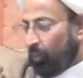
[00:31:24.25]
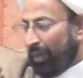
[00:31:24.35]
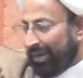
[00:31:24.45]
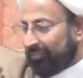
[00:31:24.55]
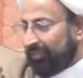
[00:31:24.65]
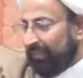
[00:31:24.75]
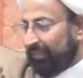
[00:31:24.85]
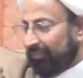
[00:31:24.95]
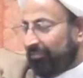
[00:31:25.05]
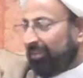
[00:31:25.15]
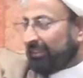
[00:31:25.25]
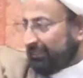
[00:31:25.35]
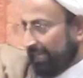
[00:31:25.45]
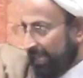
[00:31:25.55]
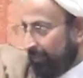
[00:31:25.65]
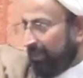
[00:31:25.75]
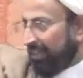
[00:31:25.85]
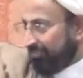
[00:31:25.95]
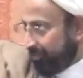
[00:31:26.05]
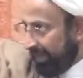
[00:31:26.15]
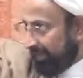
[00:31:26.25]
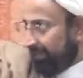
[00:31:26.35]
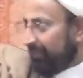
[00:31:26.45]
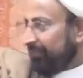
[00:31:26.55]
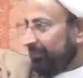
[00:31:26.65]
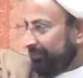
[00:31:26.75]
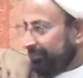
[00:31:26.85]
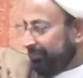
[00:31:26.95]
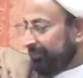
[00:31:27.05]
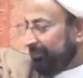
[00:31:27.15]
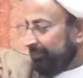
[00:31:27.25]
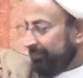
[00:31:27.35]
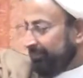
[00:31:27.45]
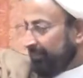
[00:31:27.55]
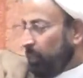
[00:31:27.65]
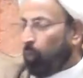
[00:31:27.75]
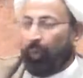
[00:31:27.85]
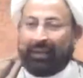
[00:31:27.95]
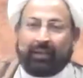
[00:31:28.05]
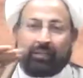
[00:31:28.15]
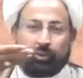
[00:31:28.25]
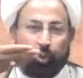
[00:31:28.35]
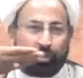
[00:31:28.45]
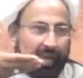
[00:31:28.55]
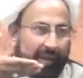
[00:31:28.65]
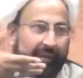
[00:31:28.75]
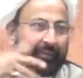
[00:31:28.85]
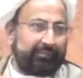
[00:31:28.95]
one of the worst enemy of mine will cut your tongue.